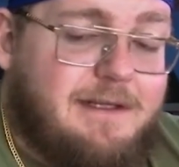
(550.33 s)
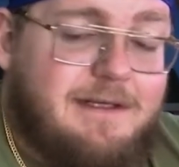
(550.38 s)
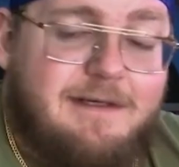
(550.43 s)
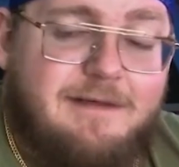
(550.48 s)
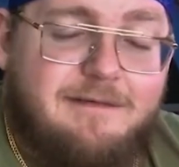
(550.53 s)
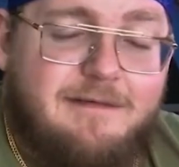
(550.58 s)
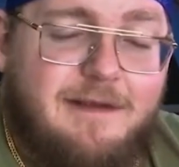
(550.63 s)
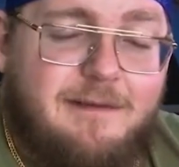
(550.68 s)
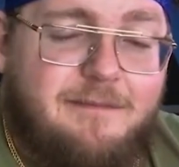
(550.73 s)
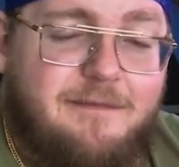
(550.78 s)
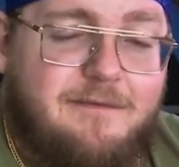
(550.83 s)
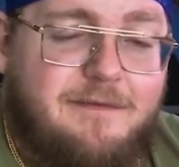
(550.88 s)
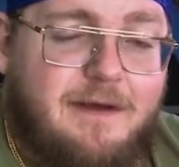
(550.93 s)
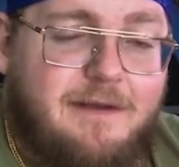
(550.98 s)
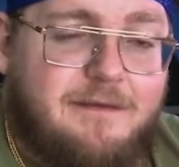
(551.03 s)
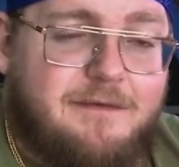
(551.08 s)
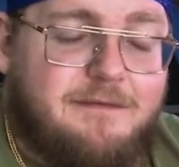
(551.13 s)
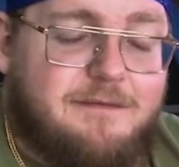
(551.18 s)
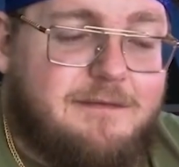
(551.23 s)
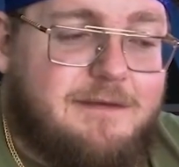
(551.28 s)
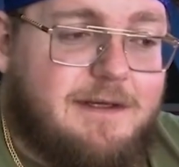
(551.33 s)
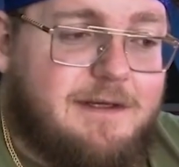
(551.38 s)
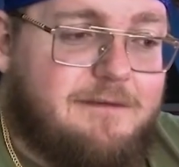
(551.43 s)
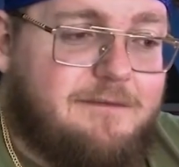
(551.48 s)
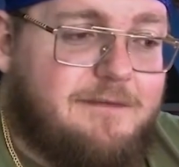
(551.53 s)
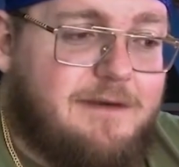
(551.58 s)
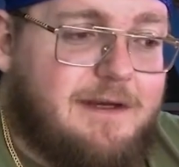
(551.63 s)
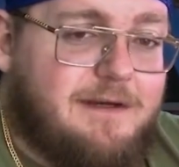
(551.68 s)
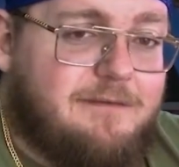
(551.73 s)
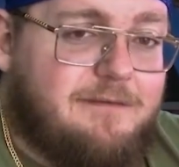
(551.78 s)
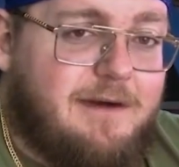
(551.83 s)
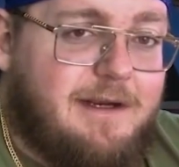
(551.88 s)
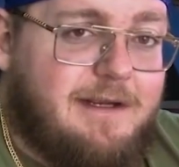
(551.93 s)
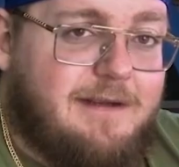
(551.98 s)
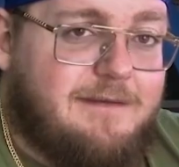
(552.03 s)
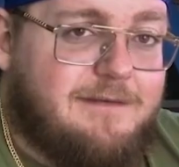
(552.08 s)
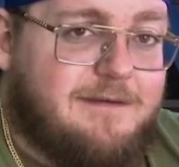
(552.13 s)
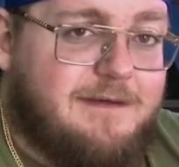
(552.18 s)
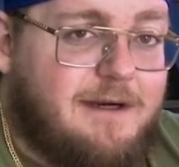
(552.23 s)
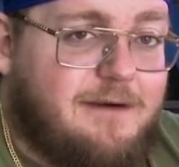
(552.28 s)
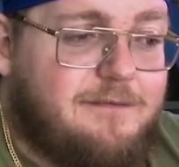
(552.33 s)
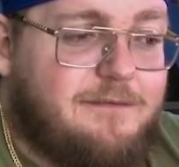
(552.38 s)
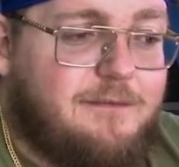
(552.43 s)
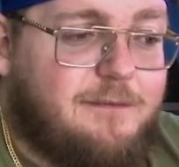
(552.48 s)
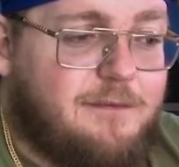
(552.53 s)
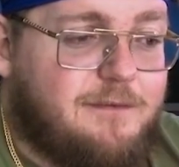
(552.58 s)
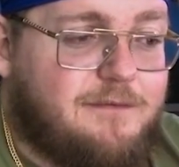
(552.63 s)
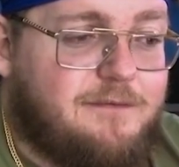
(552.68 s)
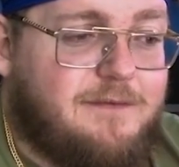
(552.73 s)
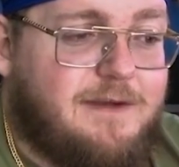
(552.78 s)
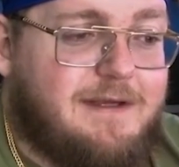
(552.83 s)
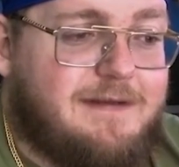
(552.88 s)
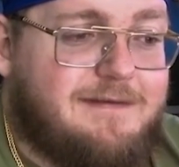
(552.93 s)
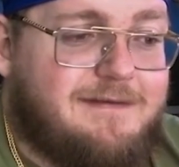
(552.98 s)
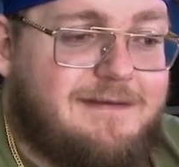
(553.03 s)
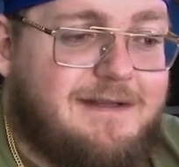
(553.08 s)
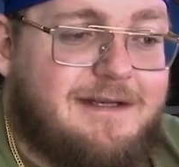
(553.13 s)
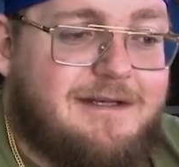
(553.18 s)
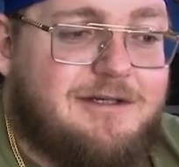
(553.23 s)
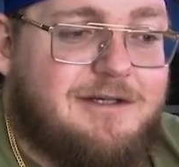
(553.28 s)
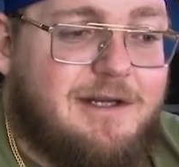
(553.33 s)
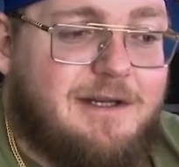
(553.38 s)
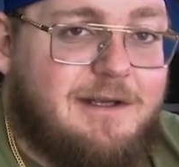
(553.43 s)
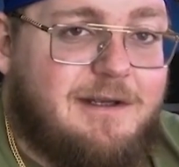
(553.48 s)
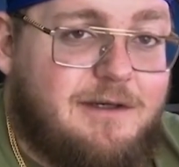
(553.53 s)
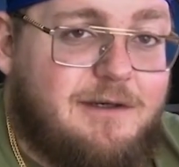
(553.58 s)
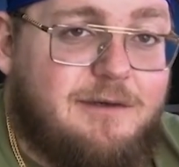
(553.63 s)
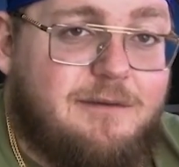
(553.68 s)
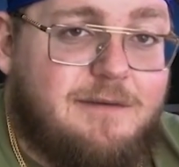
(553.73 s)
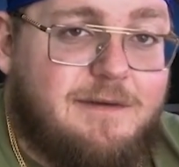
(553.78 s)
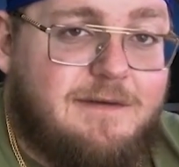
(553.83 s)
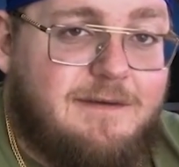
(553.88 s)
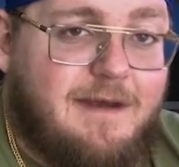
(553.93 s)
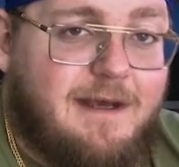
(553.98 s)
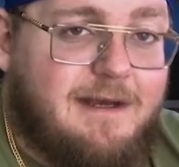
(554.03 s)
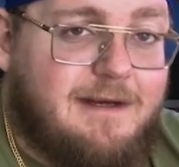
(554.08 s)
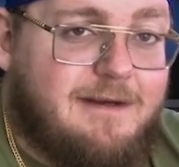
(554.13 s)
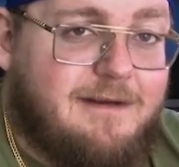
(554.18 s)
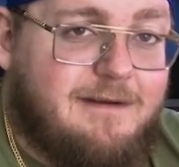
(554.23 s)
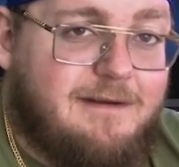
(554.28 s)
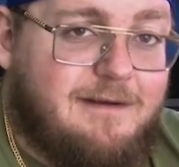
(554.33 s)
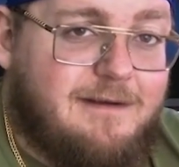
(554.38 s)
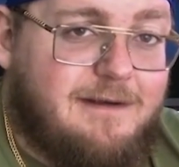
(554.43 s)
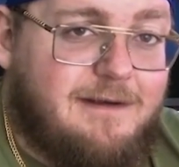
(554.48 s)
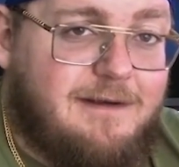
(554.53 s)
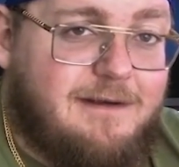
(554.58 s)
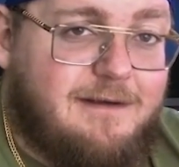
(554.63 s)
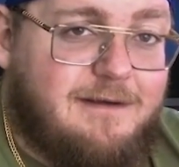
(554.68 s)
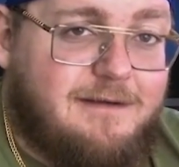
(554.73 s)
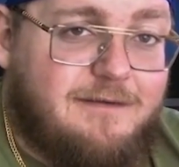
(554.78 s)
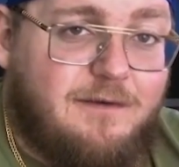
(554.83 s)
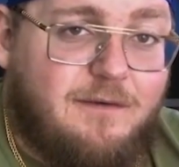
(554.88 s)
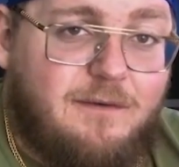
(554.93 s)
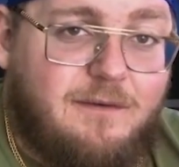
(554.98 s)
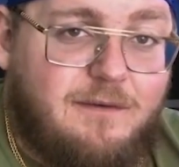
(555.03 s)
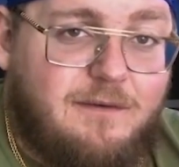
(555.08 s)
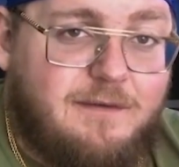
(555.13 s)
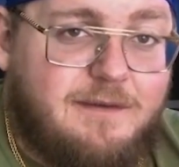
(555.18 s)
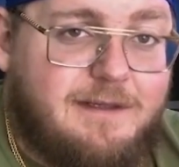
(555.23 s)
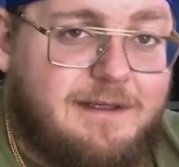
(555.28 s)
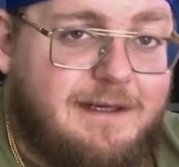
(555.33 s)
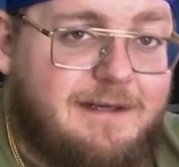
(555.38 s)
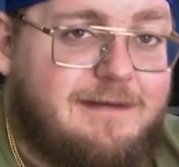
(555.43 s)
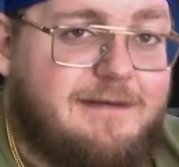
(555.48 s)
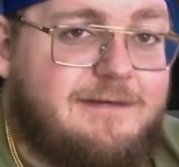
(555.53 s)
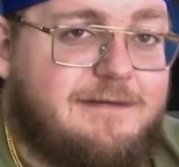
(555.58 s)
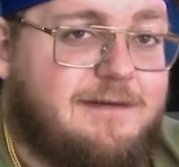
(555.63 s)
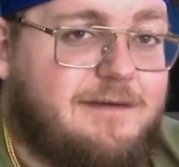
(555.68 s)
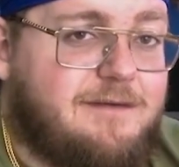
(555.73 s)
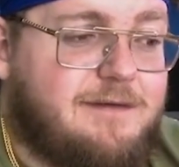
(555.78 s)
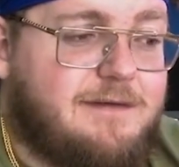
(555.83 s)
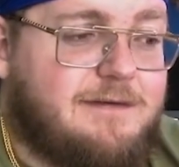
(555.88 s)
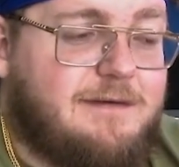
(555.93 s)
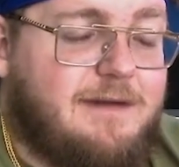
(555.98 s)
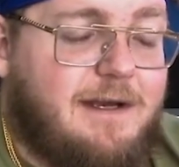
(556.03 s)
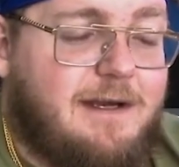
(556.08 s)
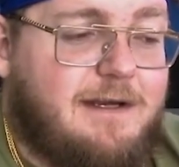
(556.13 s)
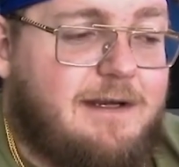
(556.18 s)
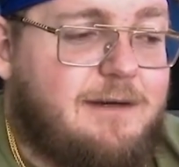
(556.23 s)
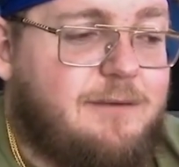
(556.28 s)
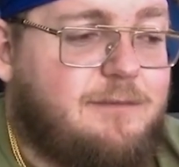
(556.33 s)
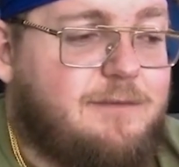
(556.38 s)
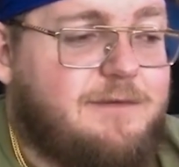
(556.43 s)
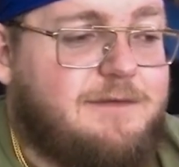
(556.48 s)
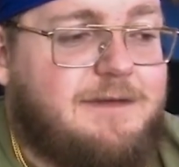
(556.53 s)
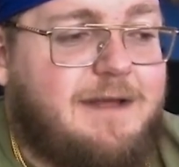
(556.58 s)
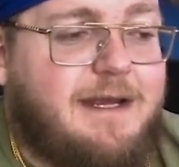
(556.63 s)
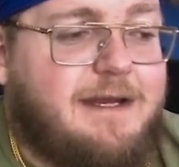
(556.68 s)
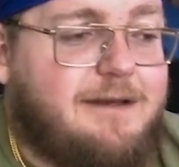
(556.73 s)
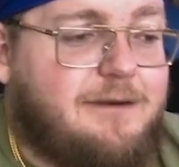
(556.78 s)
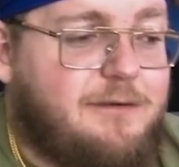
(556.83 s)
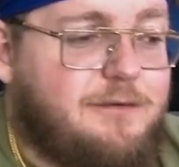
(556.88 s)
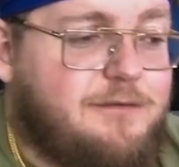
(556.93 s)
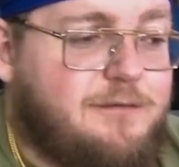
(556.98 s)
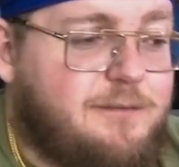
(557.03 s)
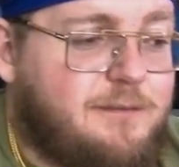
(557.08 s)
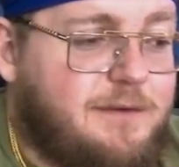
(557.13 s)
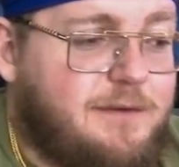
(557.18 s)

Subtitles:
an example of how this would take effect, right, is an Air Force vet stationed at Inuiatak Atoll in 1979 was diagnosed